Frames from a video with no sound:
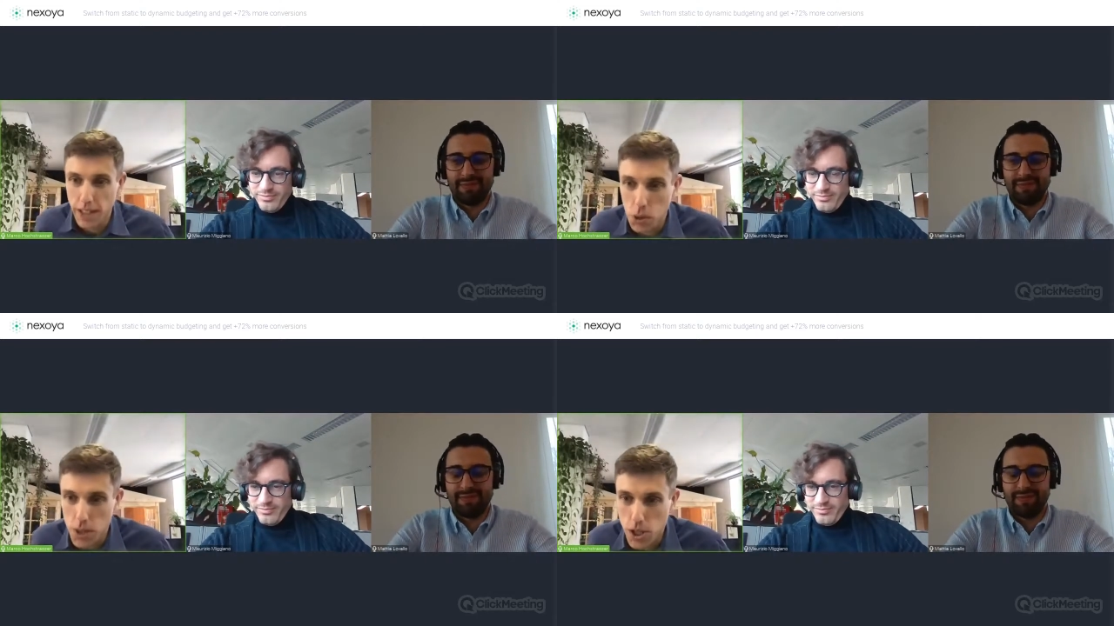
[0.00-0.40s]

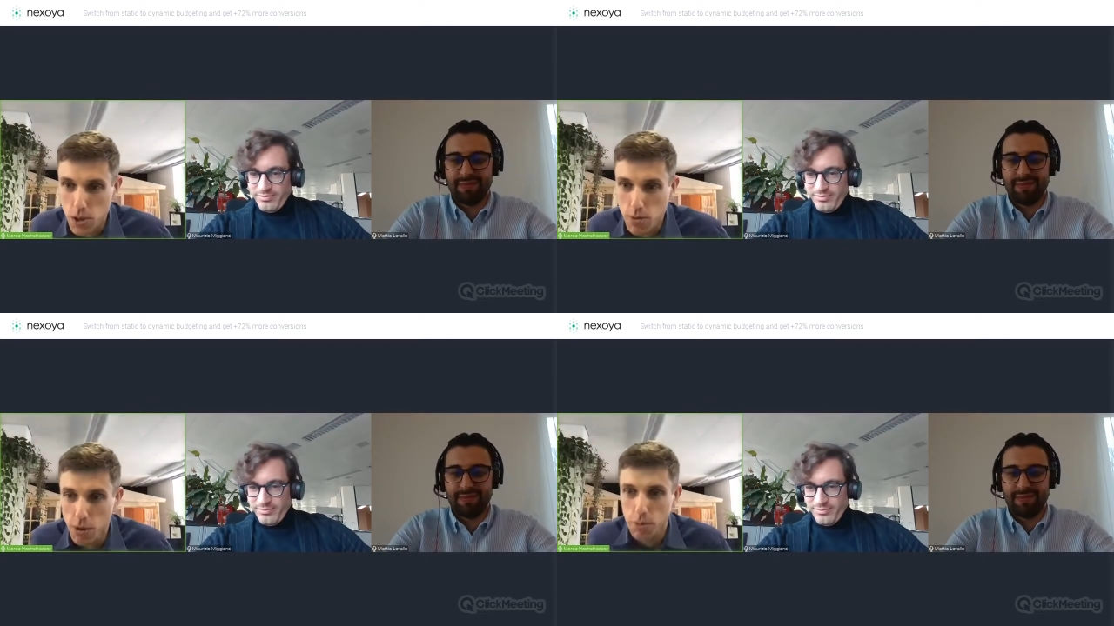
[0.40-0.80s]
Speaker 1: Uh,
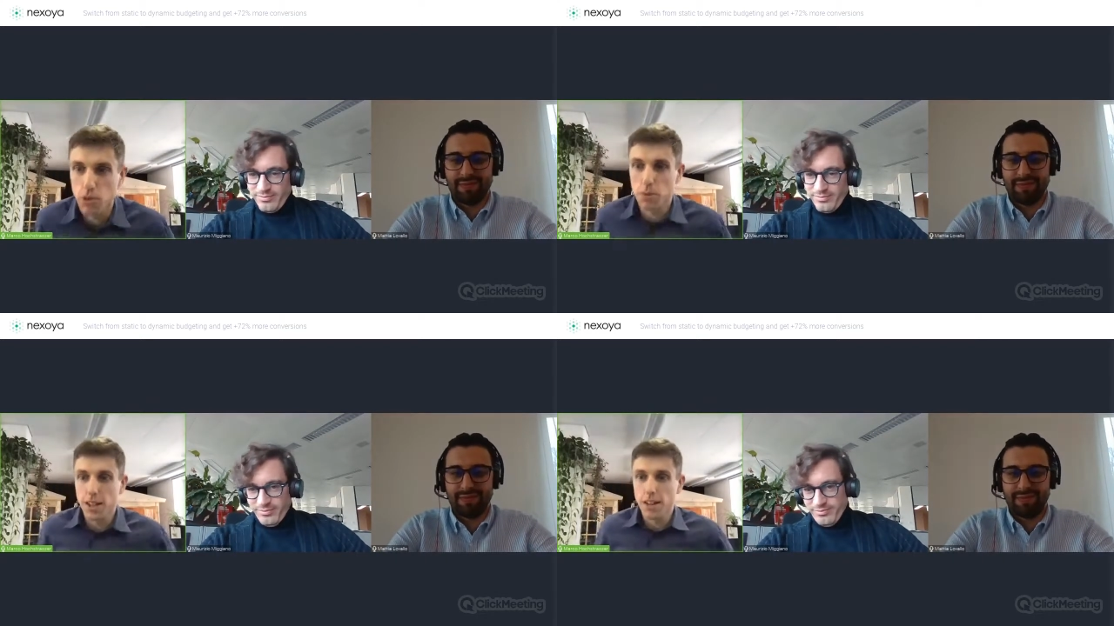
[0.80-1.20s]
question from
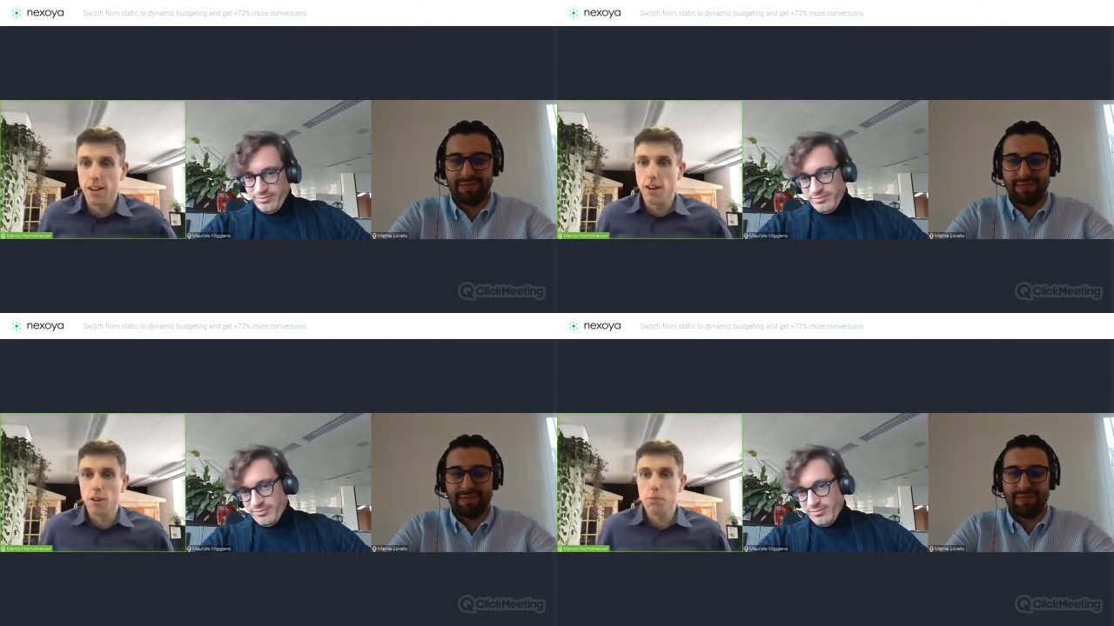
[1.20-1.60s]
Maurizio
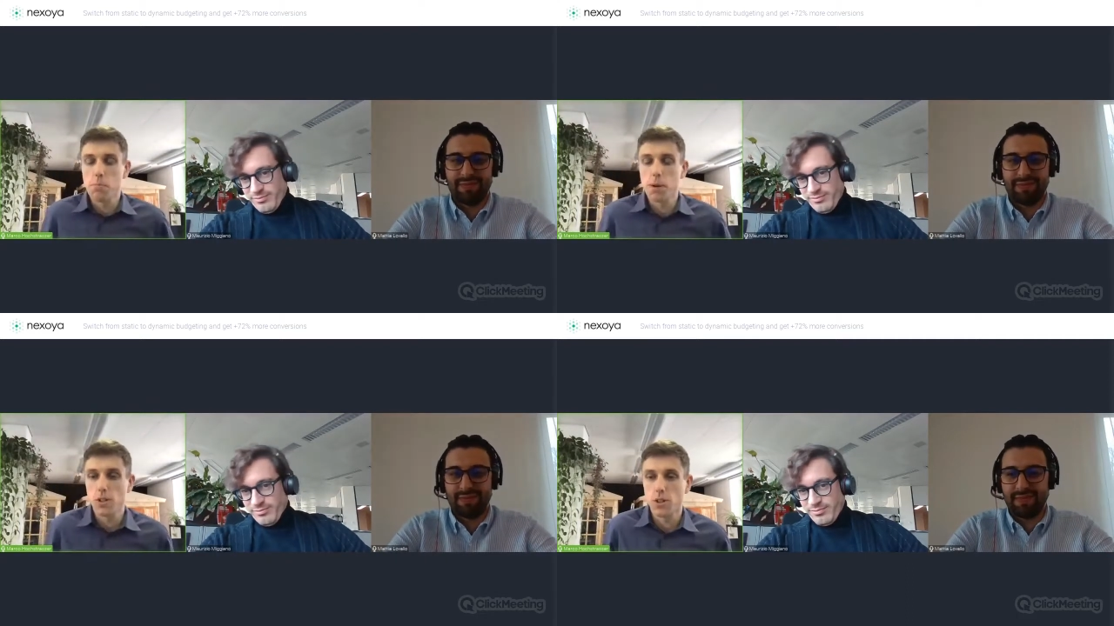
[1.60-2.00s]
Mattia Are you
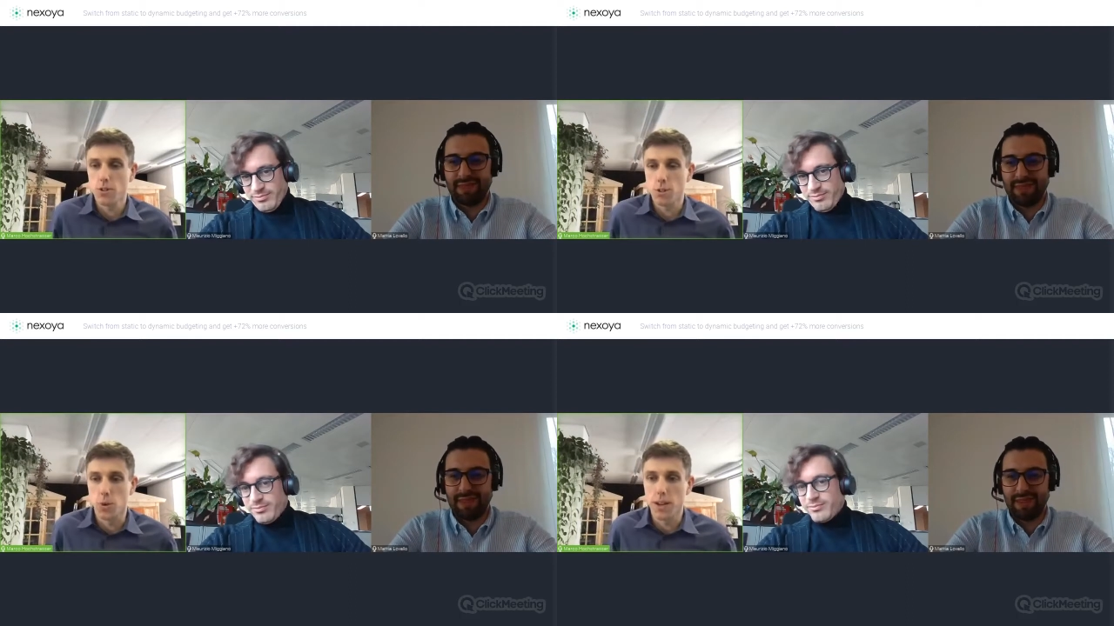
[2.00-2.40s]
budget
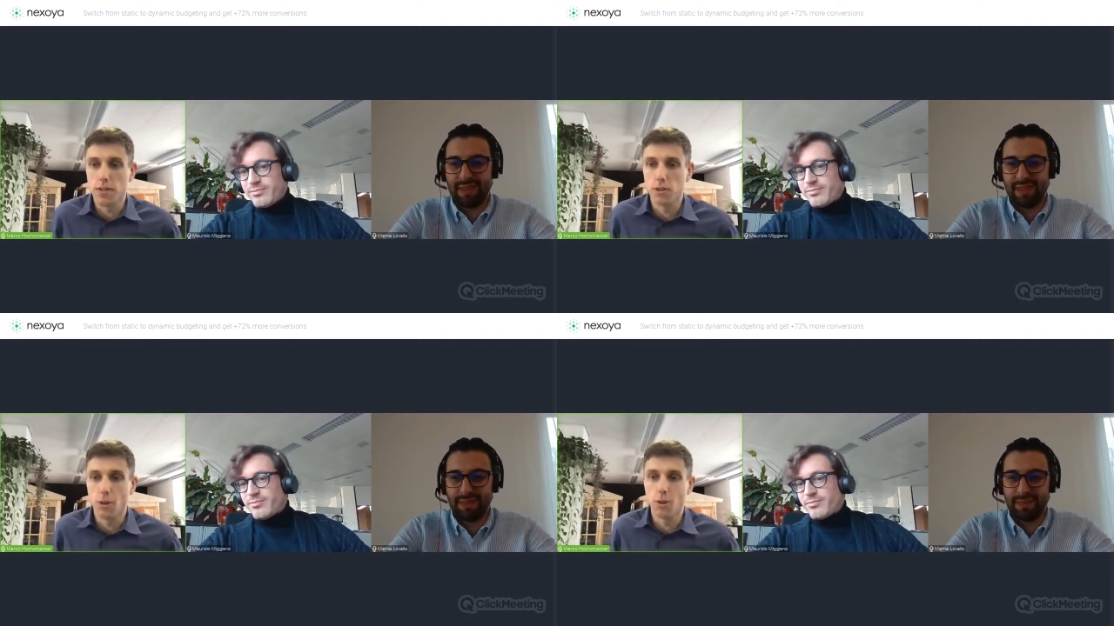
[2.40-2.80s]

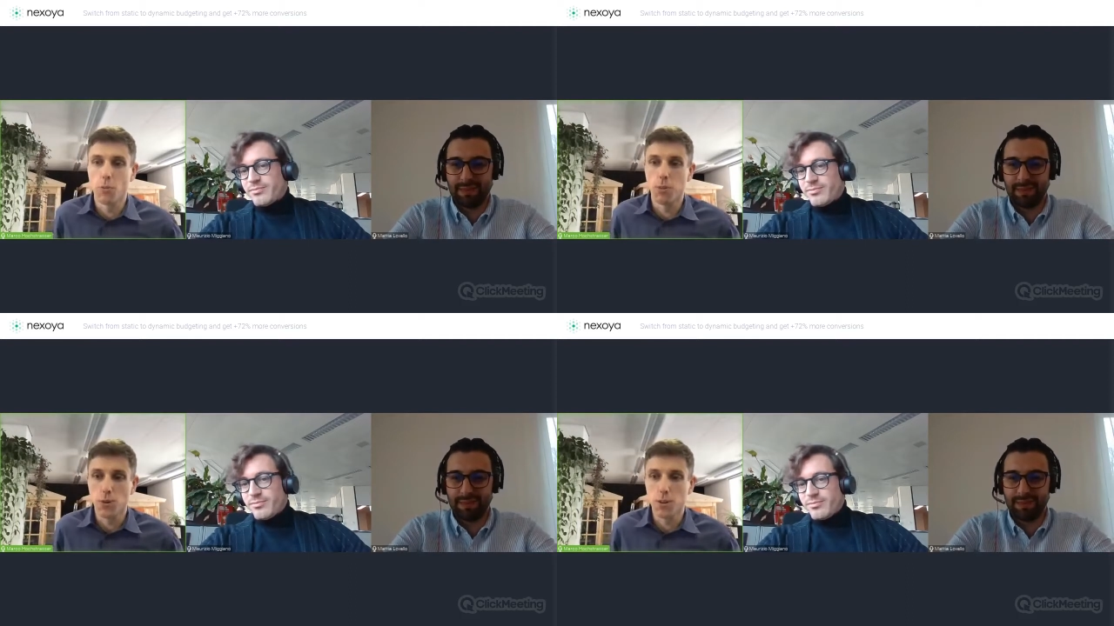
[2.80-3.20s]
constrained or
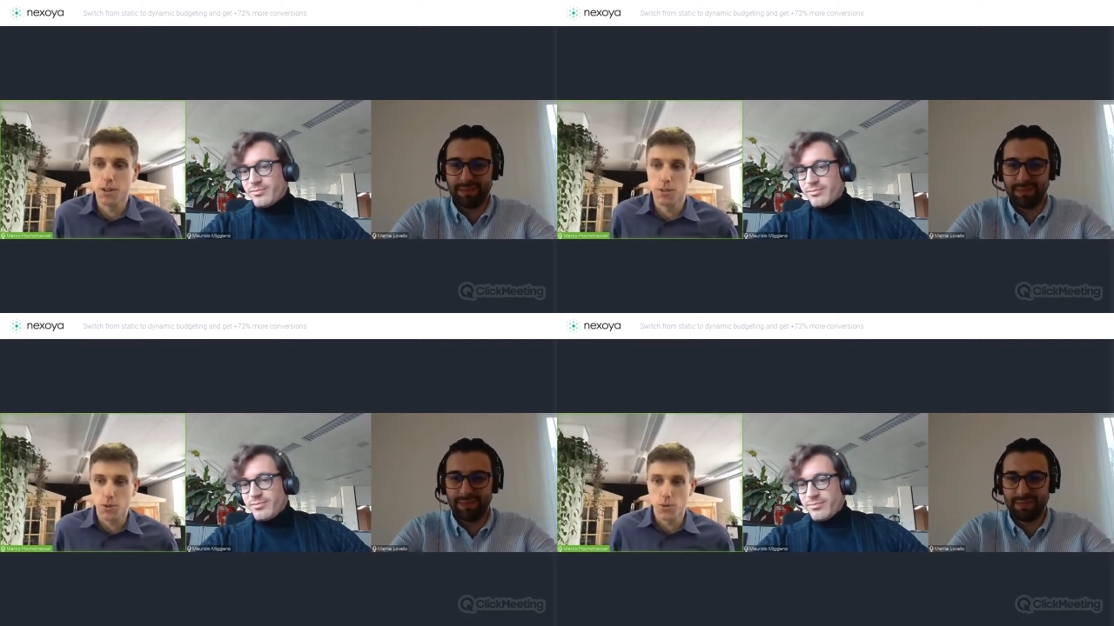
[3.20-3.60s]
opportunity
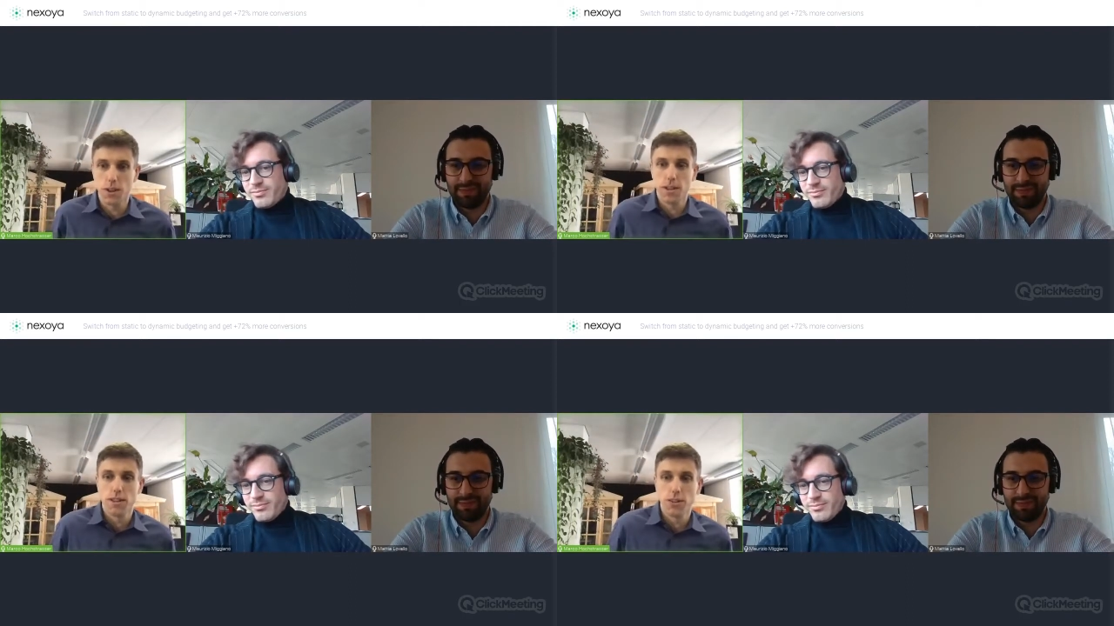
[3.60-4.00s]
constrained?